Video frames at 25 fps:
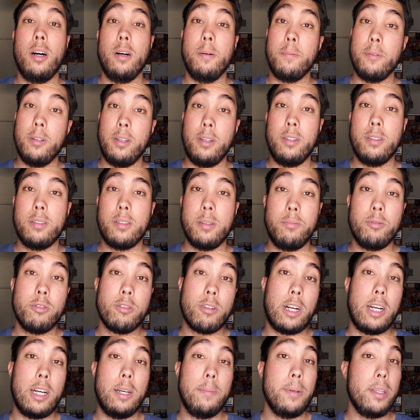Please
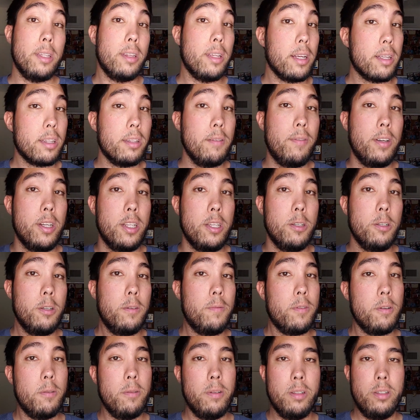subscribe and like the video
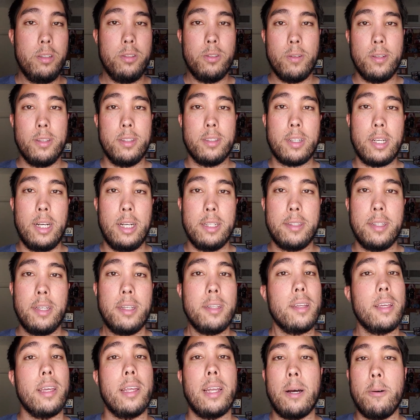if you really enjoy this
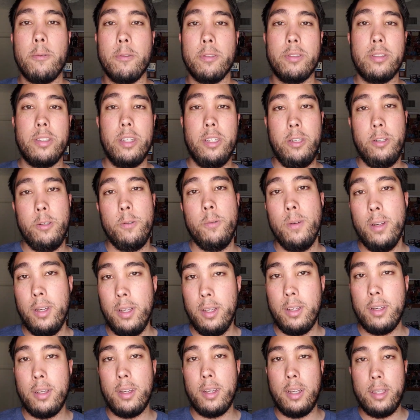content, and I will see you
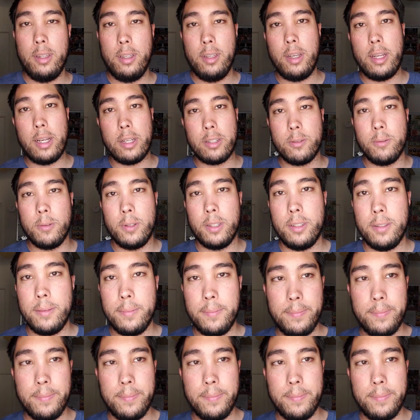in the next one.